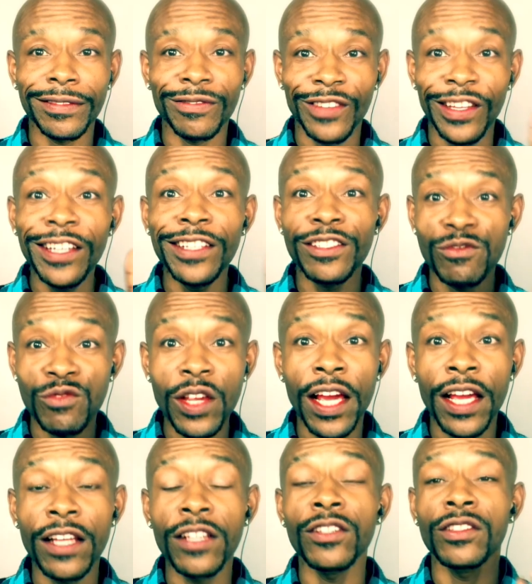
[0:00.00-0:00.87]
Things
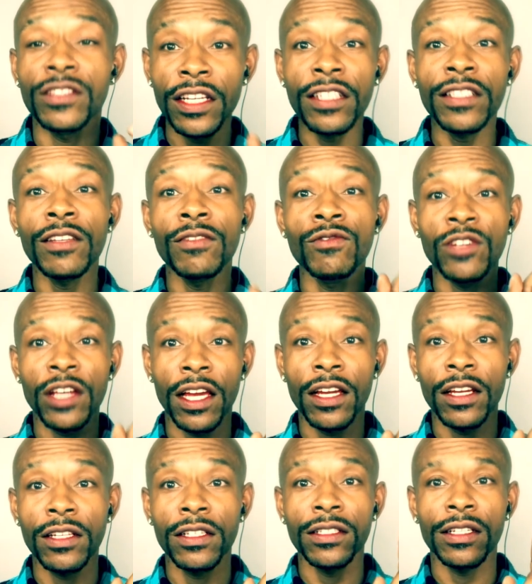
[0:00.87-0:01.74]
have
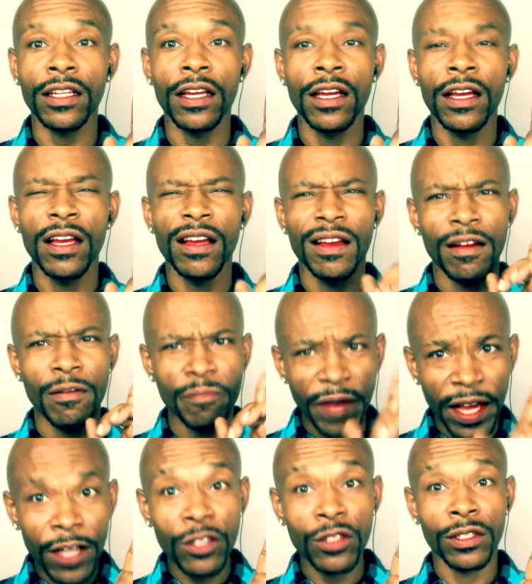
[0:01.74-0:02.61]
changed
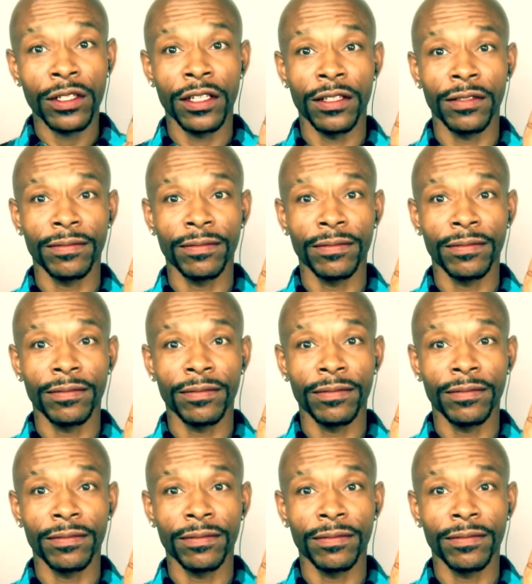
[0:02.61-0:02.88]
majorly.